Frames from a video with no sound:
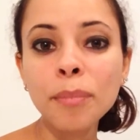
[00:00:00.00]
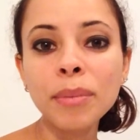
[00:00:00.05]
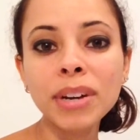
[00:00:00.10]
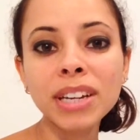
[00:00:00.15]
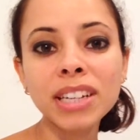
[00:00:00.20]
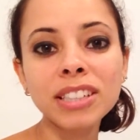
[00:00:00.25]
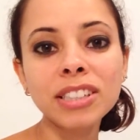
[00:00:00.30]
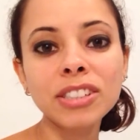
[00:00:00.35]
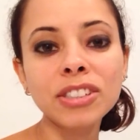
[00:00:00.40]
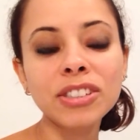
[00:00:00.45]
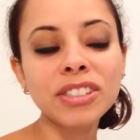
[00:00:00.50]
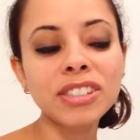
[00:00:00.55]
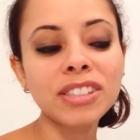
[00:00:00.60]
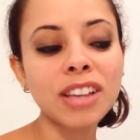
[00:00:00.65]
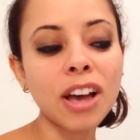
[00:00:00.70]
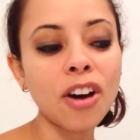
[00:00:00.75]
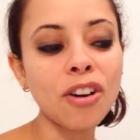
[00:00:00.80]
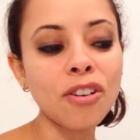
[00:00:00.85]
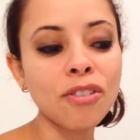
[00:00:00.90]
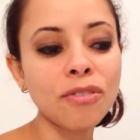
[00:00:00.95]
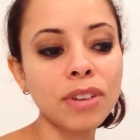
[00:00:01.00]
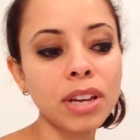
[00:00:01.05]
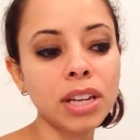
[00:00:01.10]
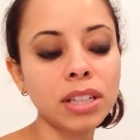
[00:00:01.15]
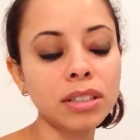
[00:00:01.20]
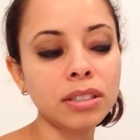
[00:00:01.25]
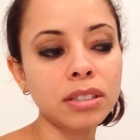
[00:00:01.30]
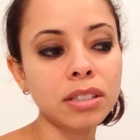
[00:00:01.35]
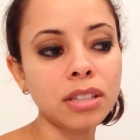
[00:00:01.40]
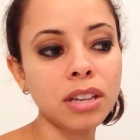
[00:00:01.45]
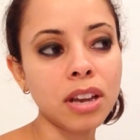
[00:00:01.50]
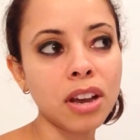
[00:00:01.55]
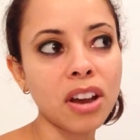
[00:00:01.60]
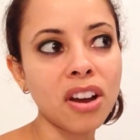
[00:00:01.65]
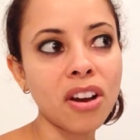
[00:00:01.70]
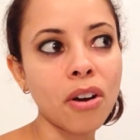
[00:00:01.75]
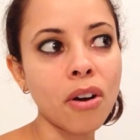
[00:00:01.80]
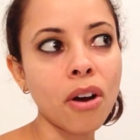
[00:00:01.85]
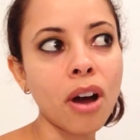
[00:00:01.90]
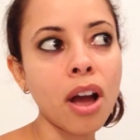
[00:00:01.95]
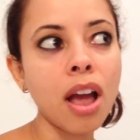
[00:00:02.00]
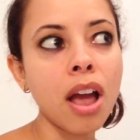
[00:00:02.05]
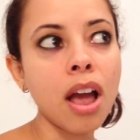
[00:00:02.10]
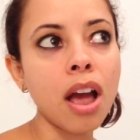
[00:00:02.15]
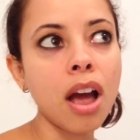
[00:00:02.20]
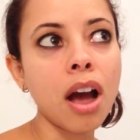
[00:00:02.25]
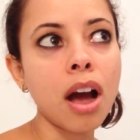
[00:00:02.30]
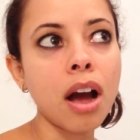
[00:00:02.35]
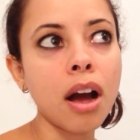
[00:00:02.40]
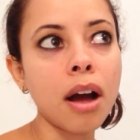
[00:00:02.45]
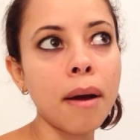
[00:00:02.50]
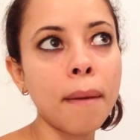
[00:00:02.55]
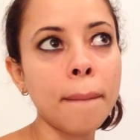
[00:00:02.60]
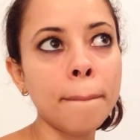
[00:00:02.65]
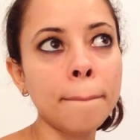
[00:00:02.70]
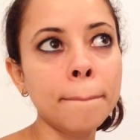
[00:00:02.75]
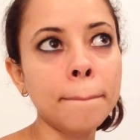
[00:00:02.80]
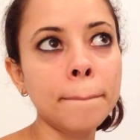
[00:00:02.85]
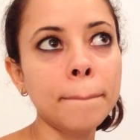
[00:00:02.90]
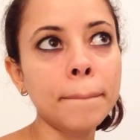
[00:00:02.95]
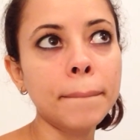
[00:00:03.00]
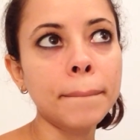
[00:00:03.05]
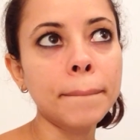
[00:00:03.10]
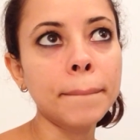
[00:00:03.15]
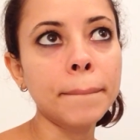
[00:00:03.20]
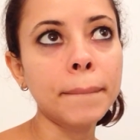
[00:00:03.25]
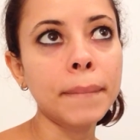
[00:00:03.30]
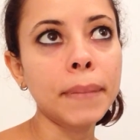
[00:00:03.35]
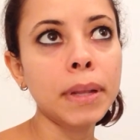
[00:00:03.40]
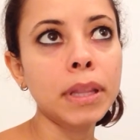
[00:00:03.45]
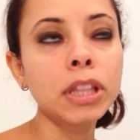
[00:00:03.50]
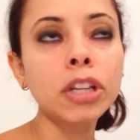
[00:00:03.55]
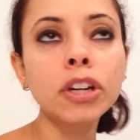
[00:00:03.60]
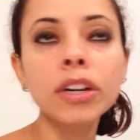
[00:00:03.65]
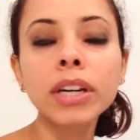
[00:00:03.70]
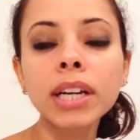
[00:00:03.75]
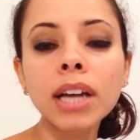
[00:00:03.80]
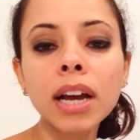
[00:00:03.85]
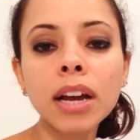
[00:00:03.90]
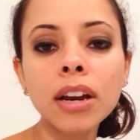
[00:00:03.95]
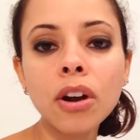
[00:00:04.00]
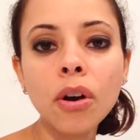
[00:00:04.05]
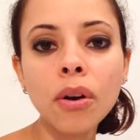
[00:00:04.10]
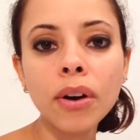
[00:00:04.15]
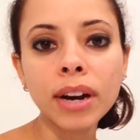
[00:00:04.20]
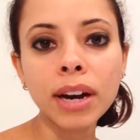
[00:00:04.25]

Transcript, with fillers: bringing yourself into um, learning how to